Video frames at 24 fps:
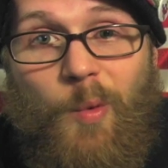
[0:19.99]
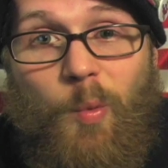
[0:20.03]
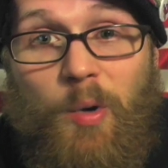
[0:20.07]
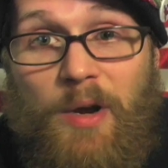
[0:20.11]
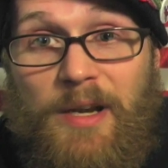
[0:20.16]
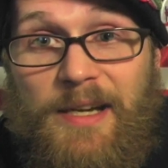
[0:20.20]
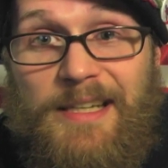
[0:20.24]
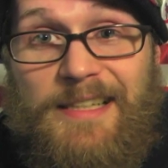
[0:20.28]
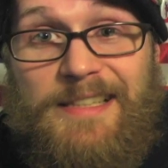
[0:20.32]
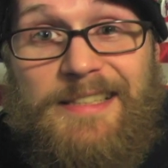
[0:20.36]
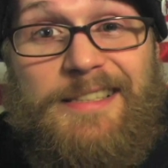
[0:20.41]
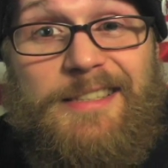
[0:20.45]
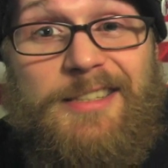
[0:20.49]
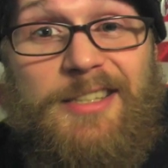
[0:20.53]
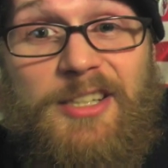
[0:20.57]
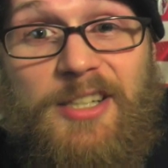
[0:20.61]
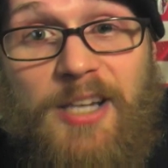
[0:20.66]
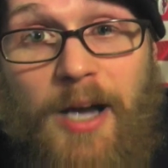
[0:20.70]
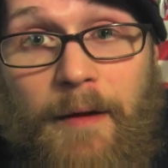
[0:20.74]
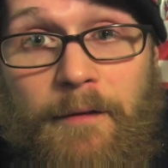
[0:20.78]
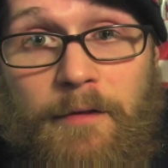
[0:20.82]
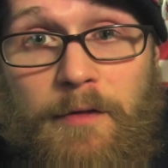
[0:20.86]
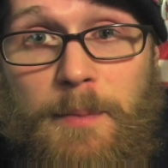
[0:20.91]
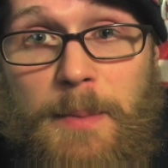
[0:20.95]
What it is is
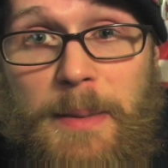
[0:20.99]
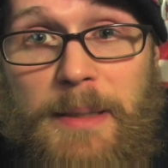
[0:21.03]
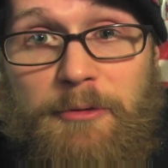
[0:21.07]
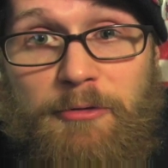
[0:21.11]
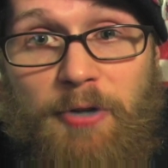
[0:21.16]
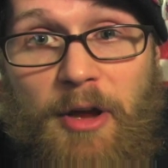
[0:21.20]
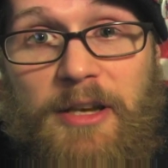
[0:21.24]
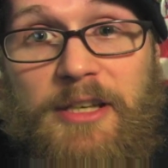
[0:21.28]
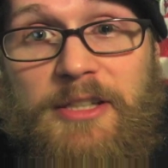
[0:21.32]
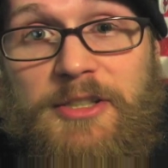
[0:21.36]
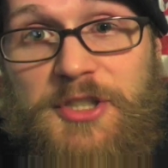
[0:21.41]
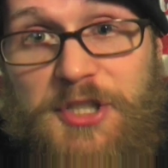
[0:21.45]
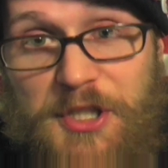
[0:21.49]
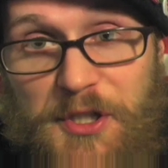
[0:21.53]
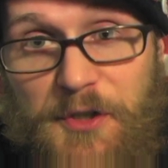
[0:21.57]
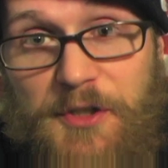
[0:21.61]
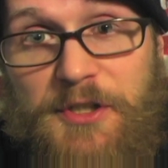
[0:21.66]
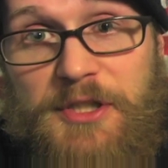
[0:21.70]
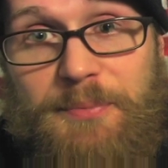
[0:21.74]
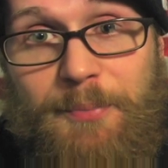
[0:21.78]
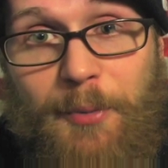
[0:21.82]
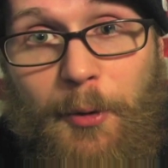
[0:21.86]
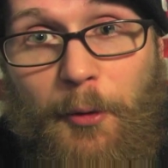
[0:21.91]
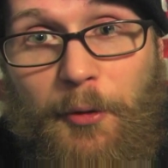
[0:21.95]
a government-run
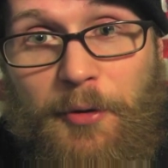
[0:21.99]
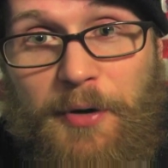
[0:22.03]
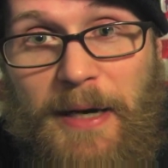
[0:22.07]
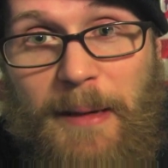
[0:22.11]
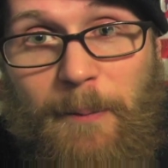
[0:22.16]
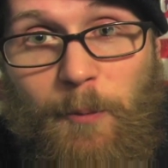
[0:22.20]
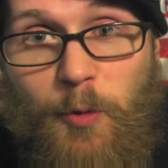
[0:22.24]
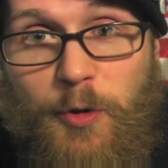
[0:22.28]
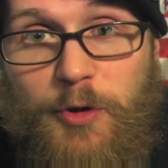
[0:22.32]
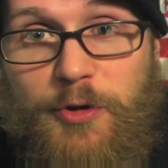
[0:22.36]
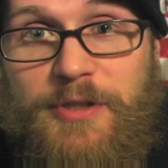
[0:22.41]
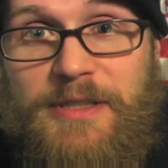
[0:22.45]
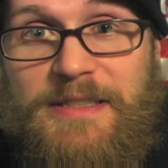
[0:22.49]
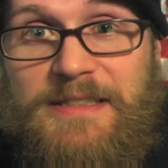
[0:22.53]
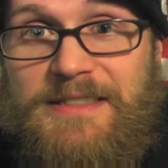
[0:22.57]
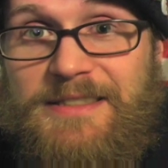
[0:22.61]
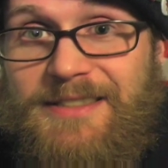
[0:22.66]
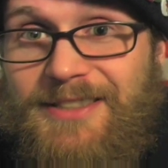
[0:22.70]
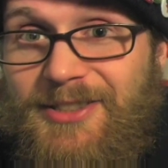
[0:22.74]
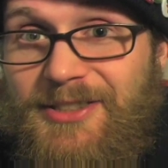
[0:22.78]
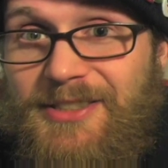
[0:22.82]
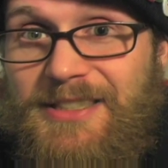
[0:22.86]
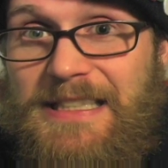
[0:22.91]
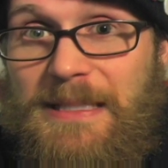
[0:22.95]
insurance program where you can
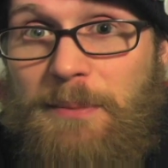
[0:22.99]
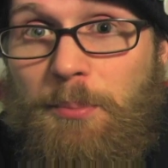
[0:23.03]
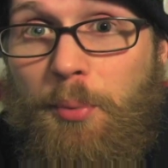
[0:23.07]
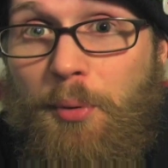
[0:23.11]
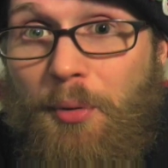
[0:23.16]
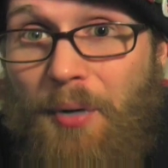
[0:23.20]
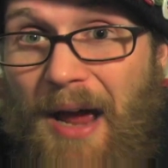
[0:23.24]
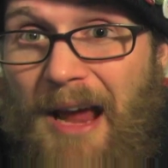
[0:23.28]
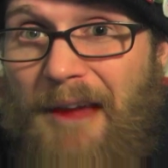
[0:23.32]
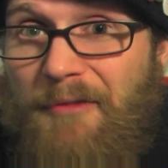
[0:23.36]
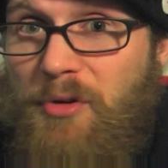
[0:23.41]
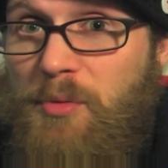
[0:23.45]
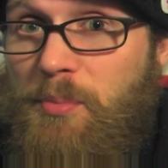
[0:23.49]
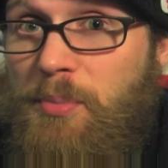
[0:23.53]
still see private